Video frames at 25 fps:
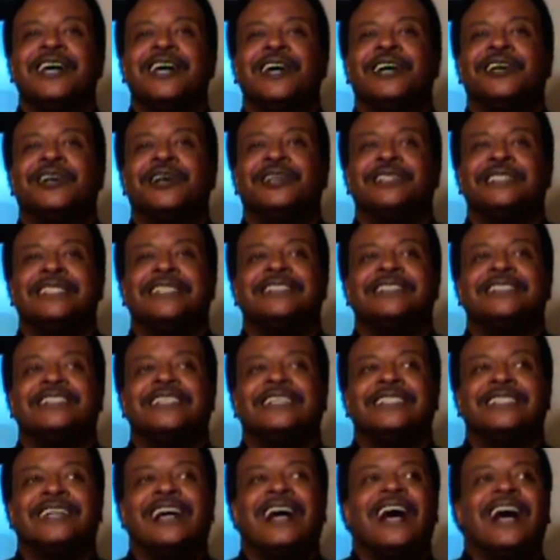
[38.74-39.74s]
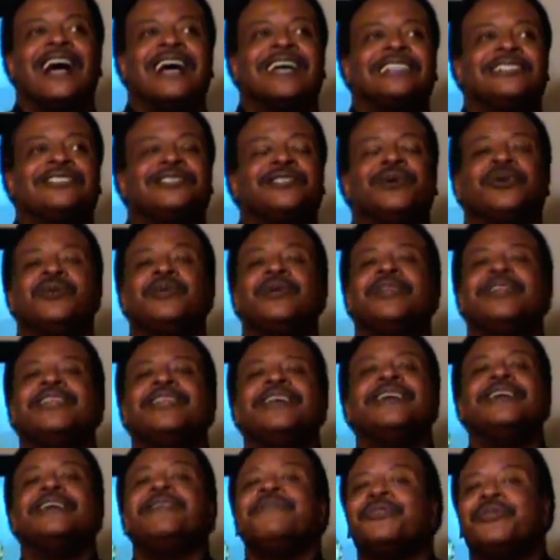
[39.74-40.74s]
Because God so
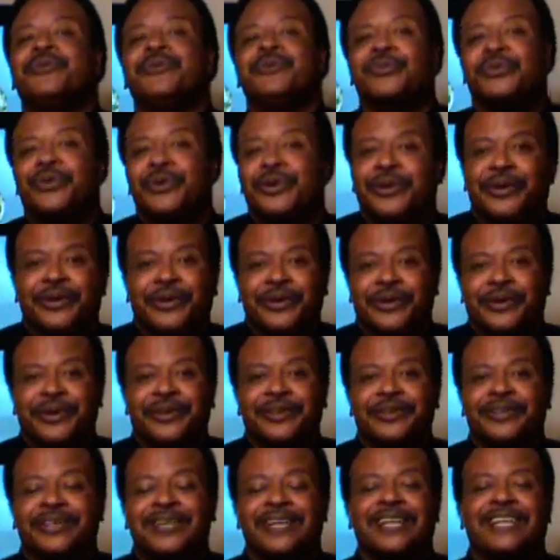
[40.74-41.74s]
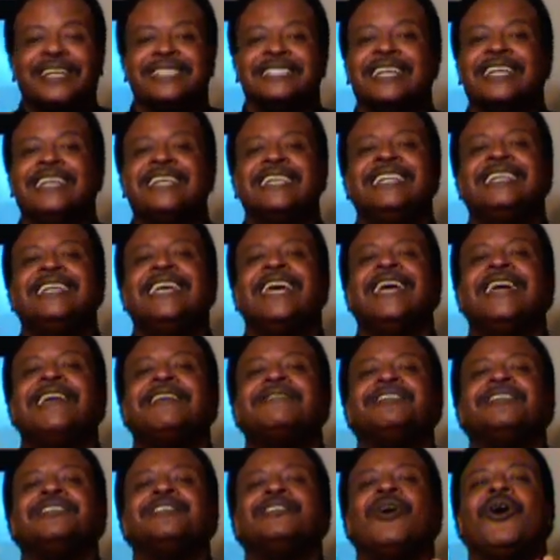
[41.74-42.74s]
loved the world that he
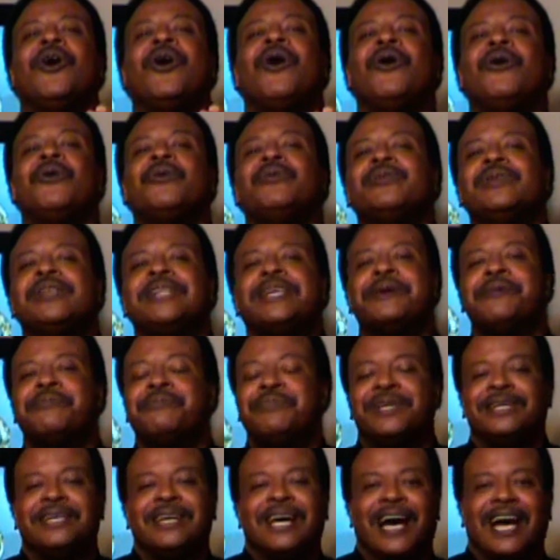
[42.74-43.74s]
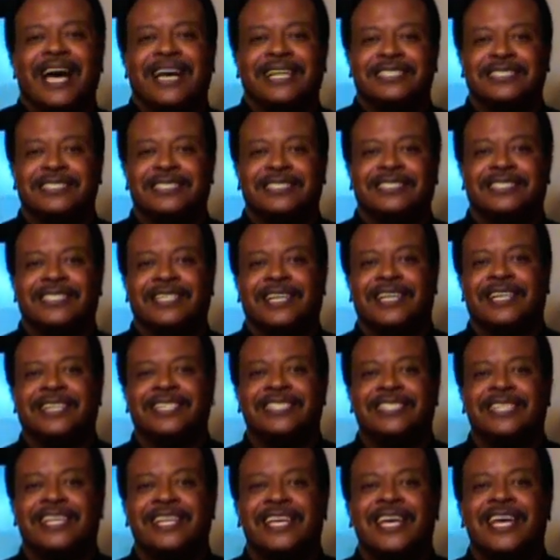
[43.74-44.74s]
gave his only begotten Son,
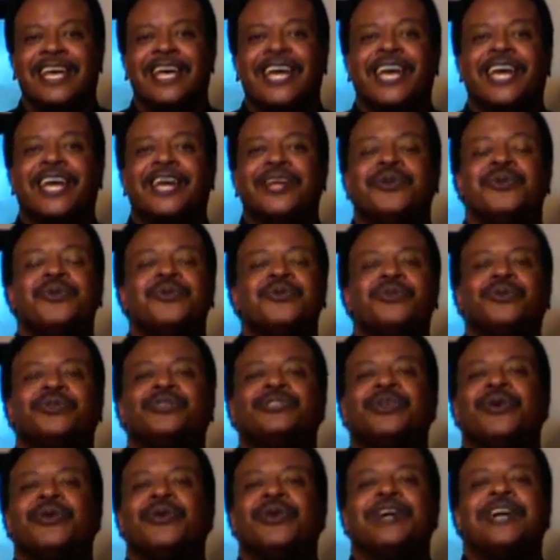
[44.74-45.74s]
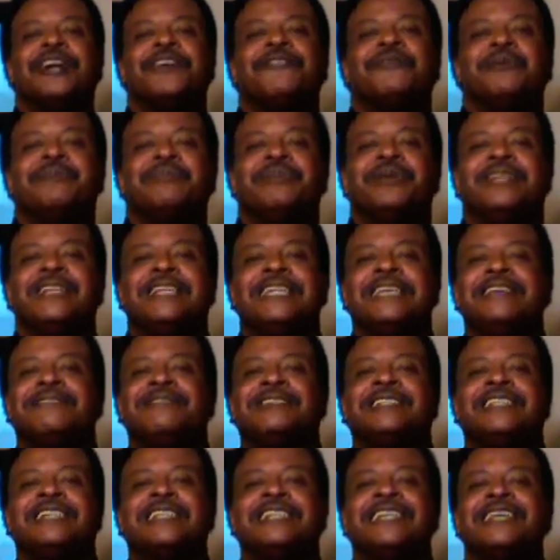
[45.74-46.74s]
and whosoever
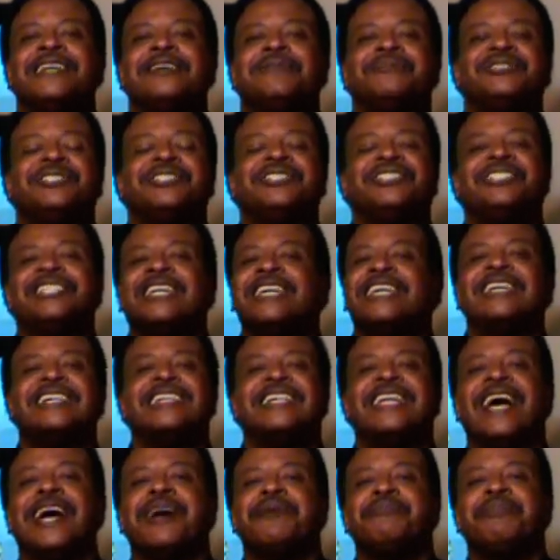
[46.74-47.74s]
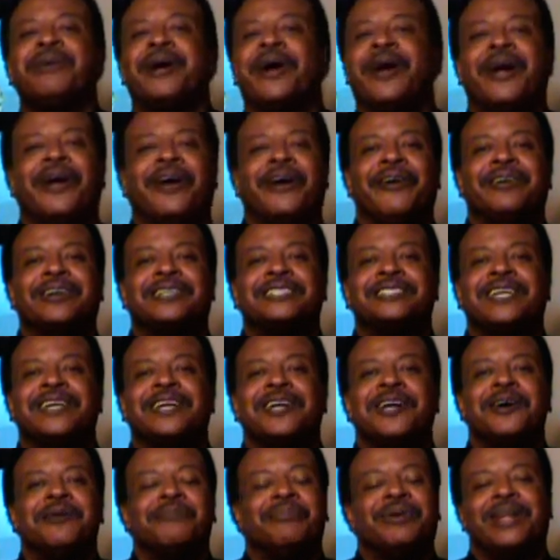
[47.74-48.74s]
believeth in him shall not perish,
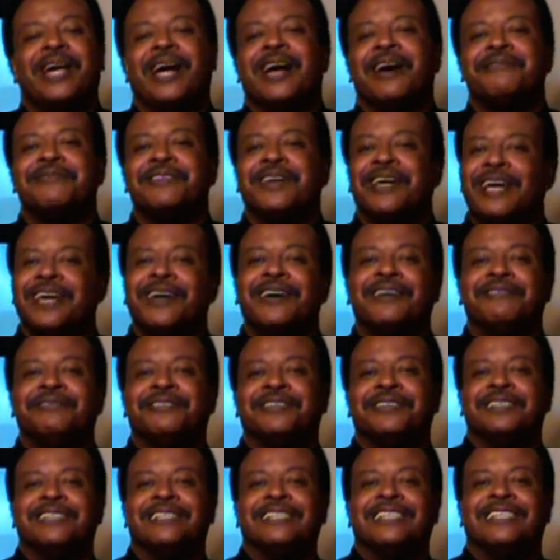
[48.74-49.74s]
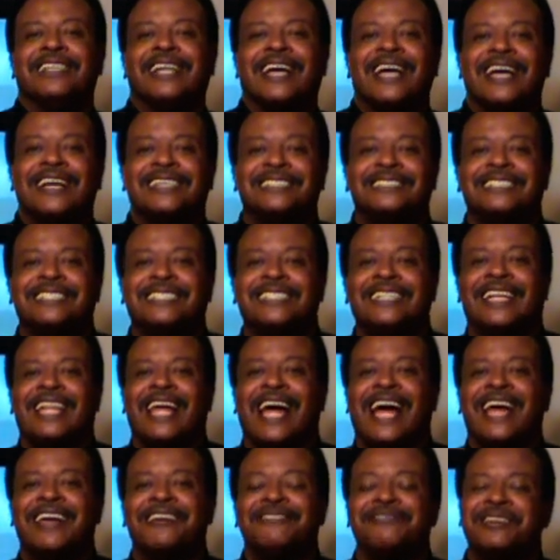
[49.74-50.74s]
but have everlasting
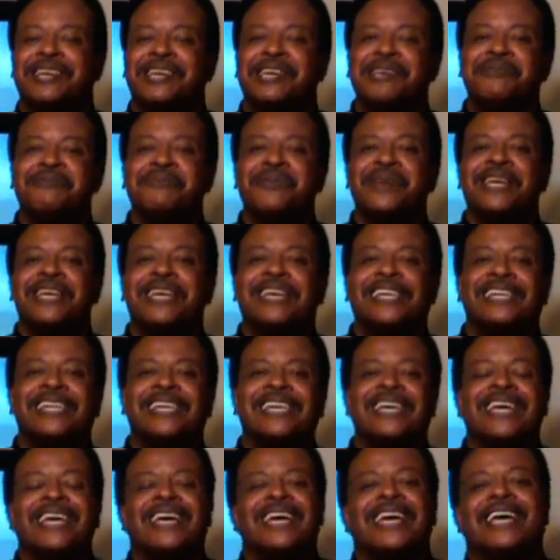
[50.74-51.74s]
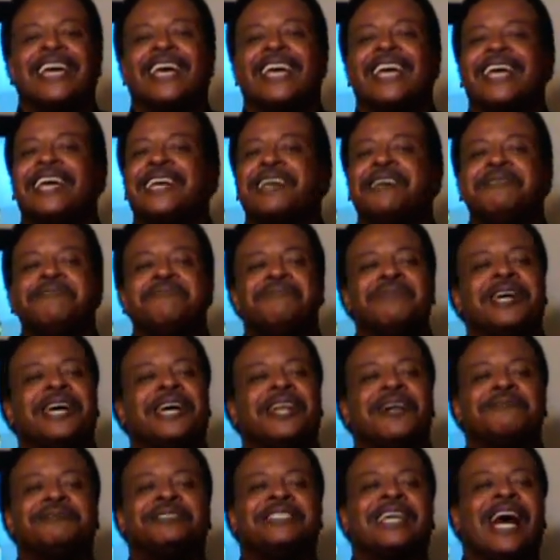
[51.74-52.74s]
life. Amen. Amen.
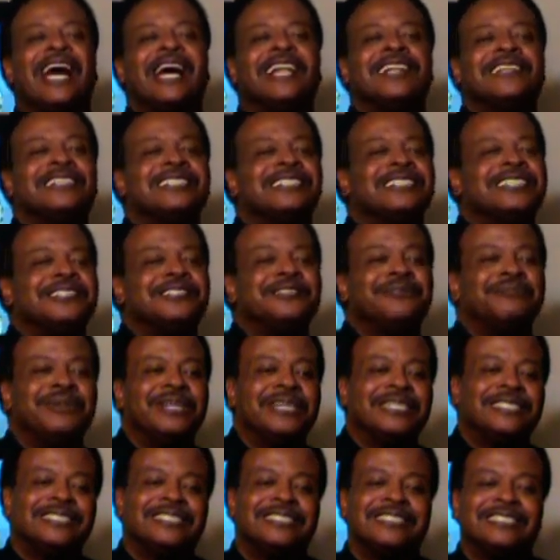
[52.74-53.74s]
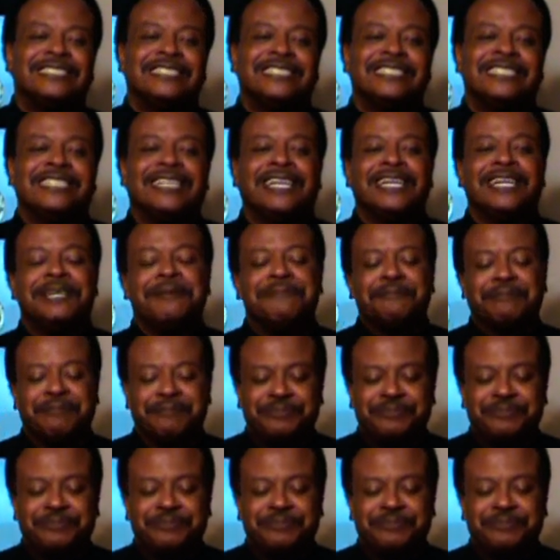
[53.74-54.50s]
I'm titling this message today.